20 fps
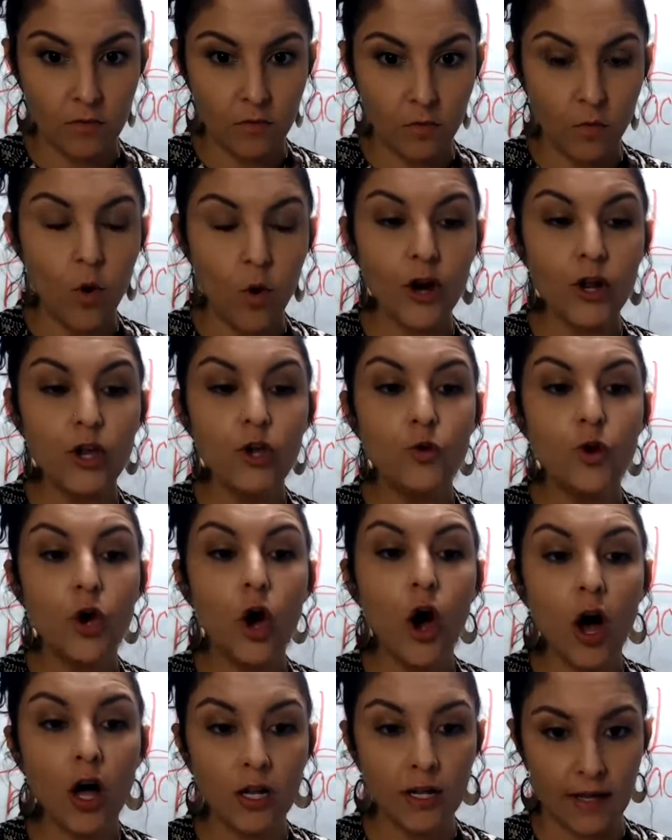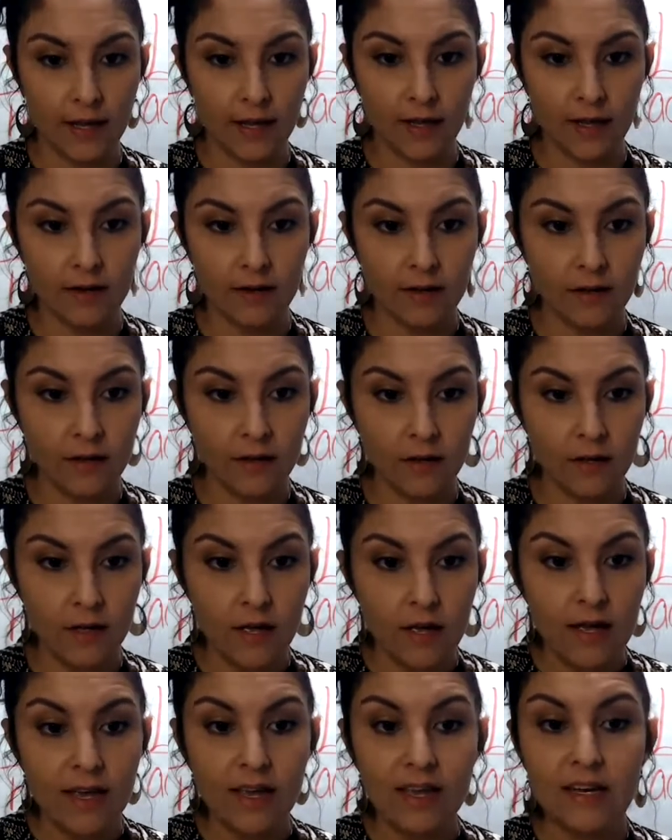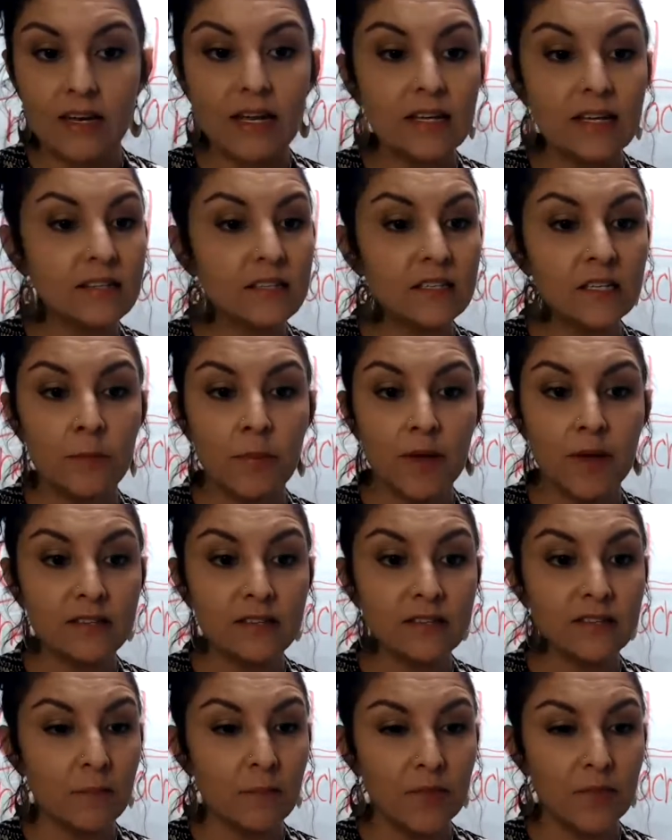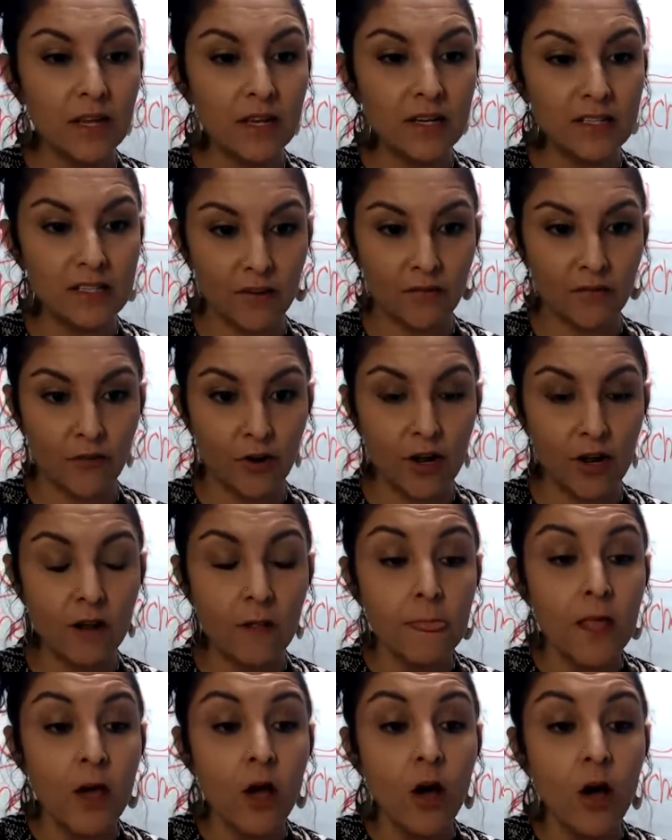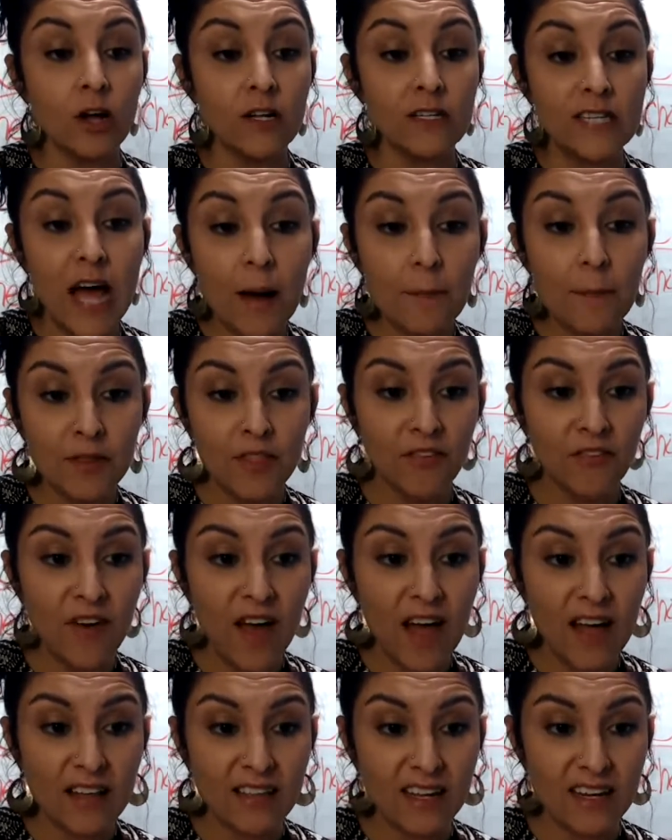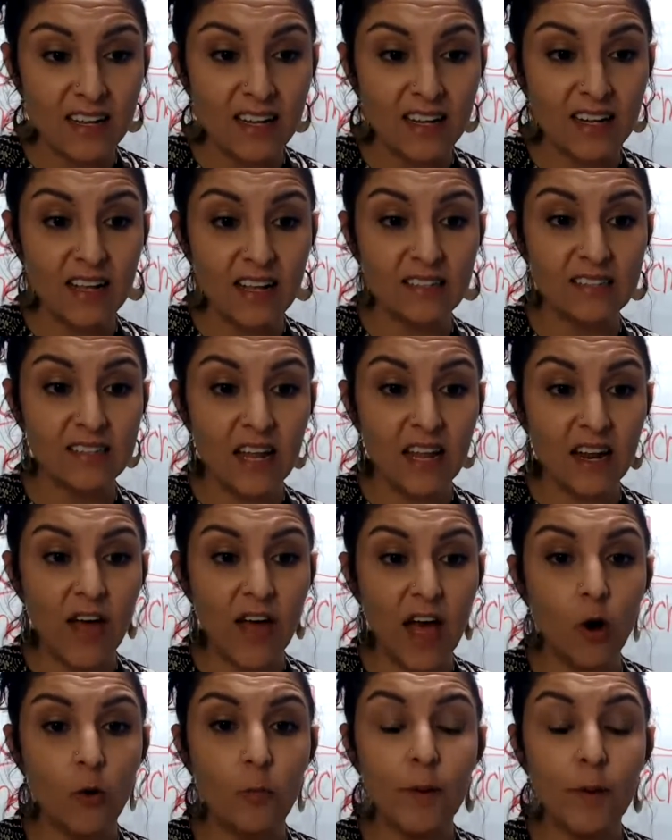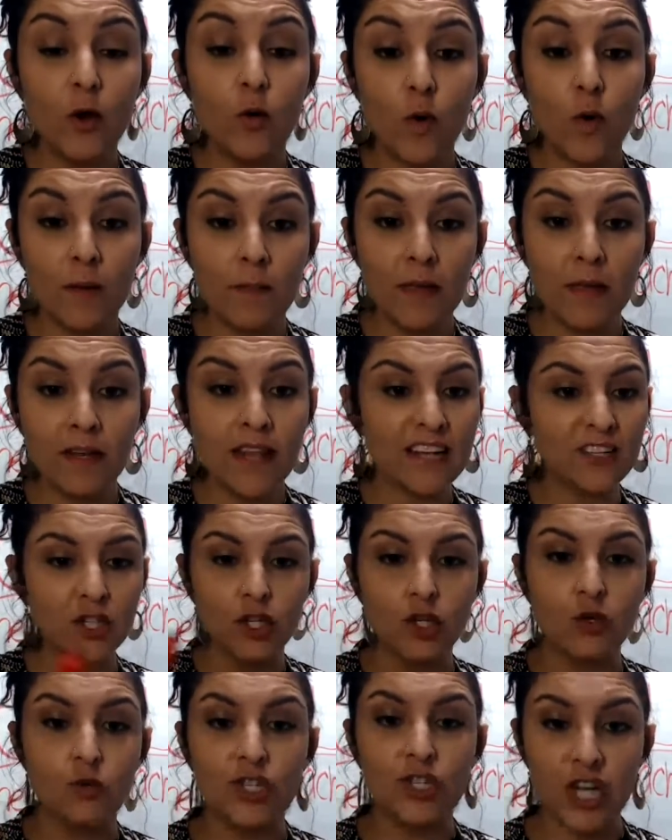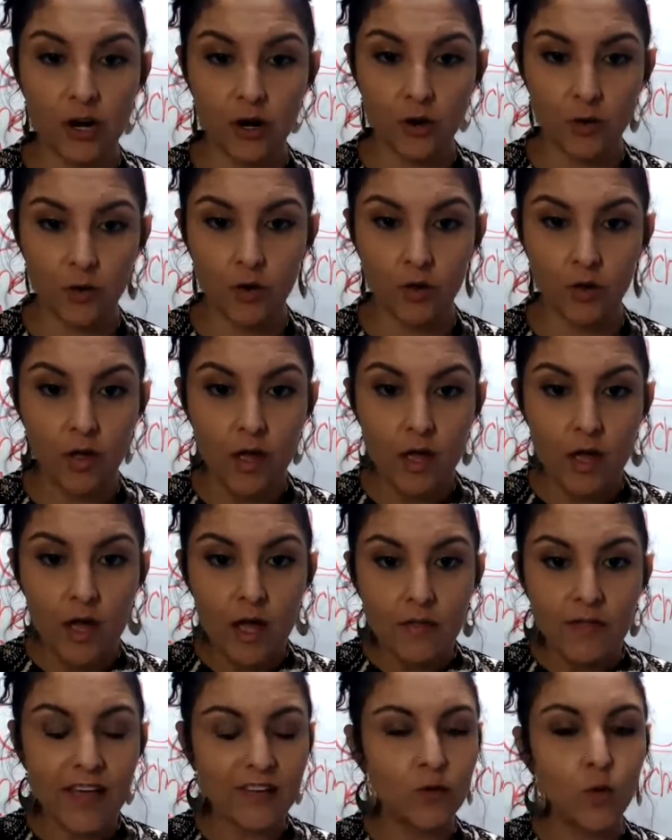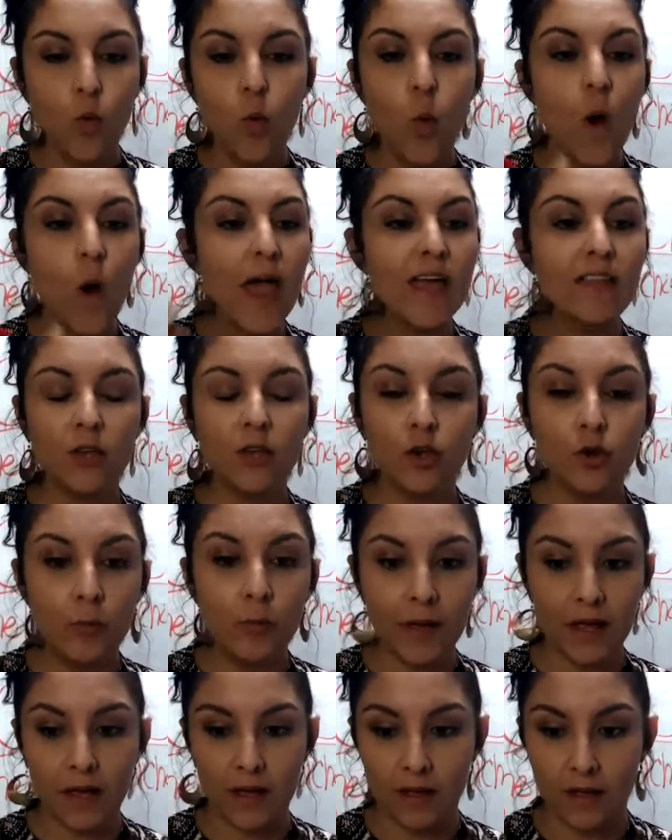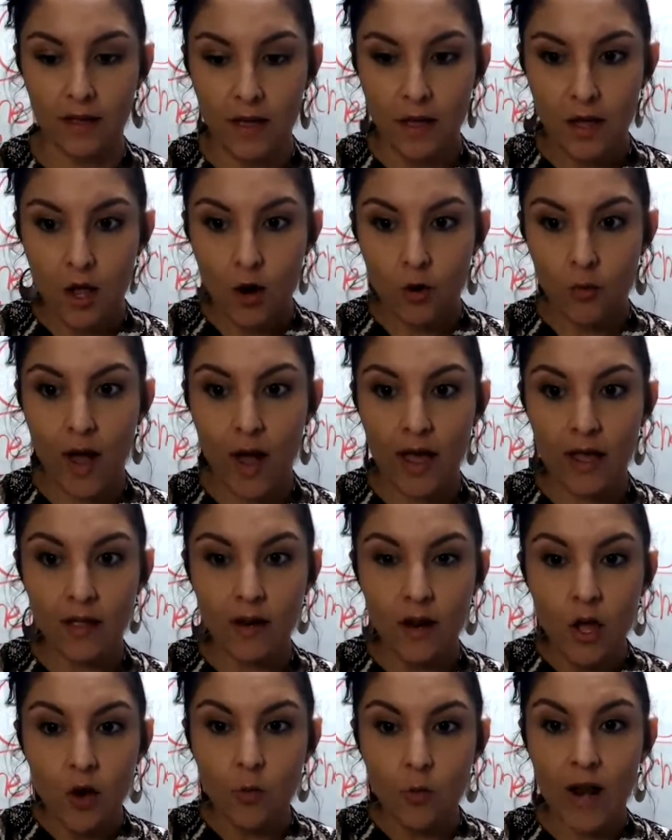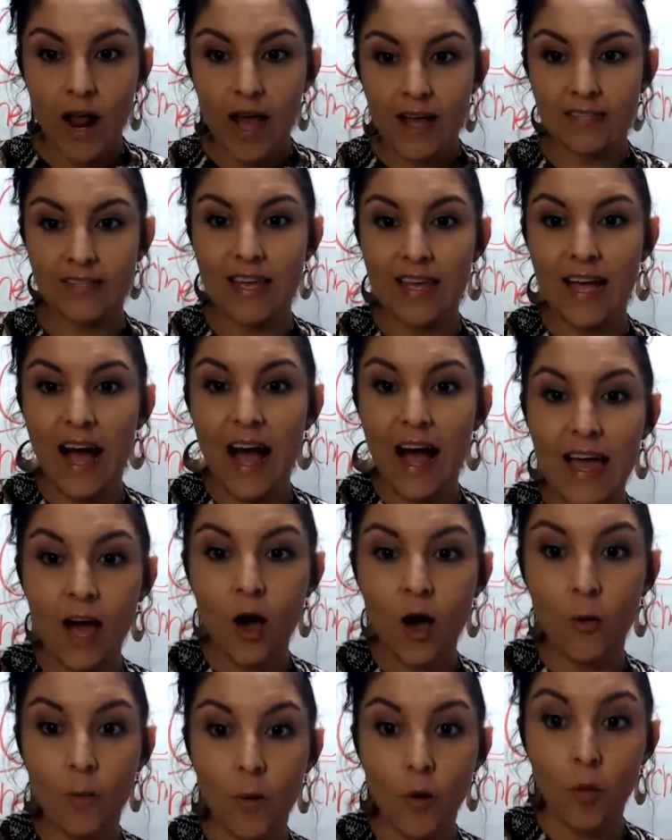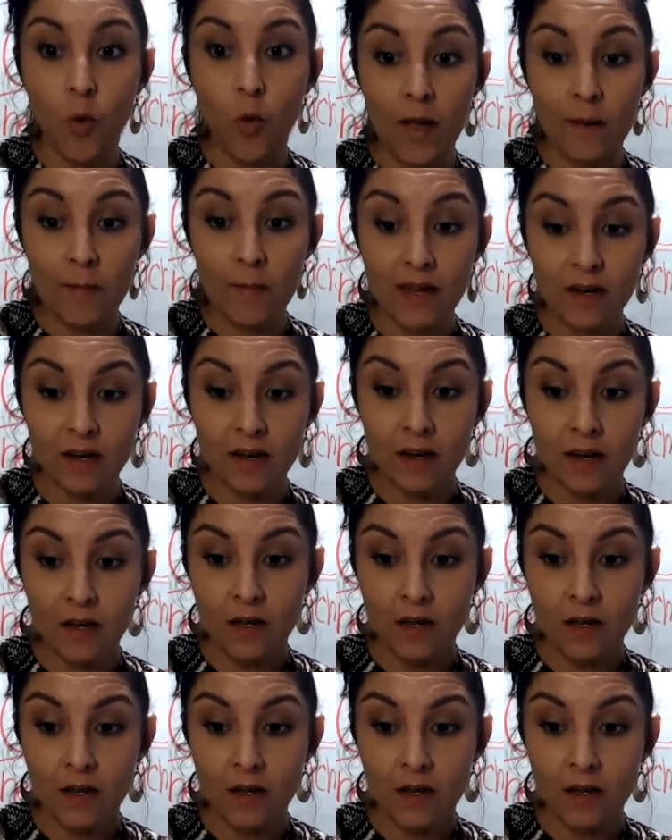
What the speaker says: What are you calling it? It needs to be something different. On top of the fact that instead of helping women, that's too general. That's way too big, right? When I say I help women,